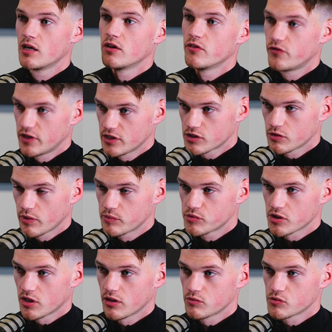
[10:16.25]
Finish the
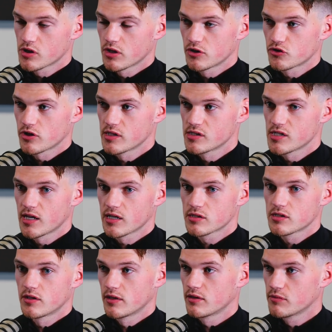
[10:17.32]
website that was going to
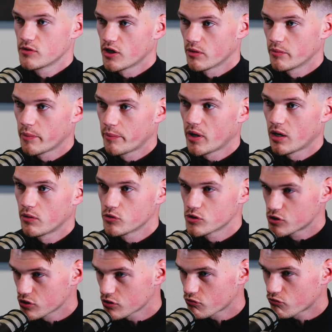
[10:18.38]
transact. And then, you know, my bar was
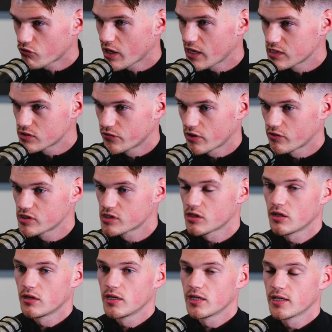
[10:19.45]
just raised very
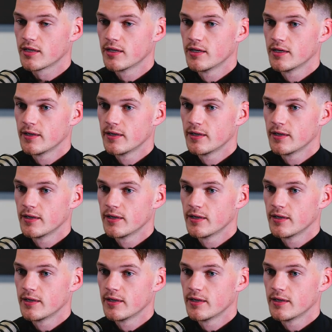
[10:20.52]
slightly.